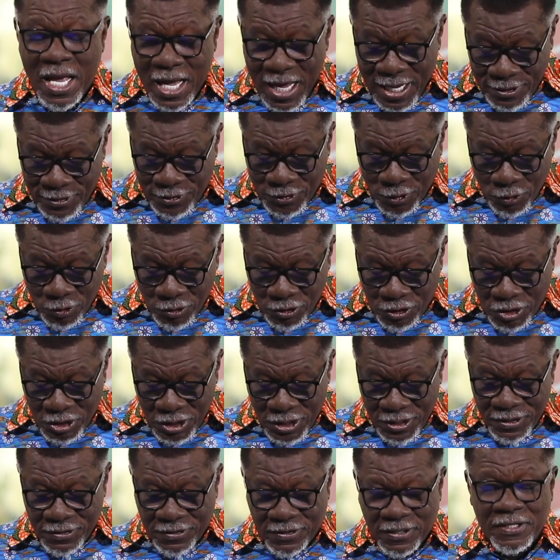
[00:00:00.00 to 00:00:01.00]
And so
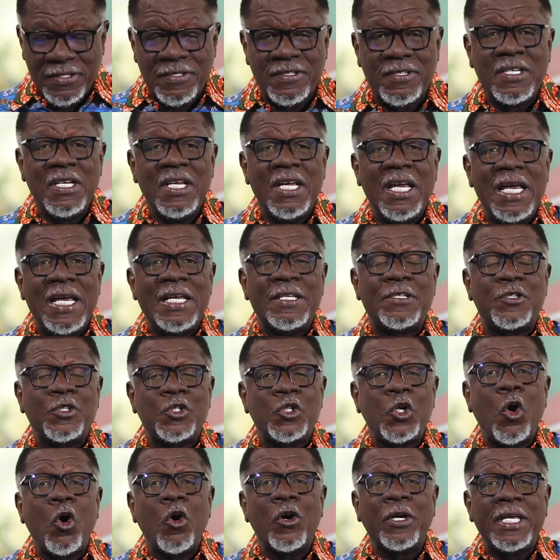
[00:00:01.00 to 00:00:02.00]
Jesus is
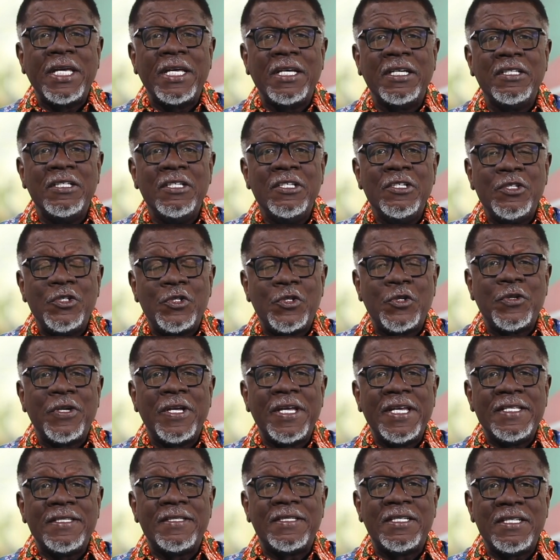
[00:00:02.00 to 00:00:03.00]
talking to
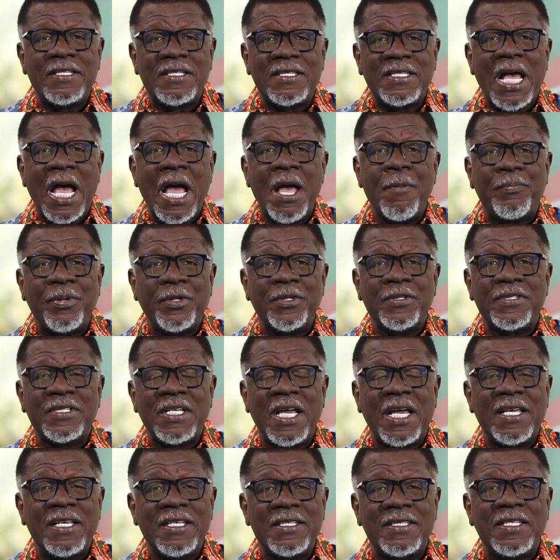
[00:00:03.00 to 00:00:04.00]
his disciples
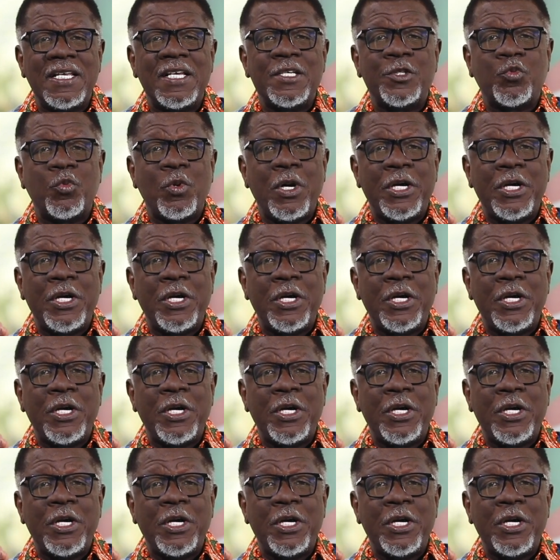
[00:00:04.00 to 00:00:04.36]
and he says,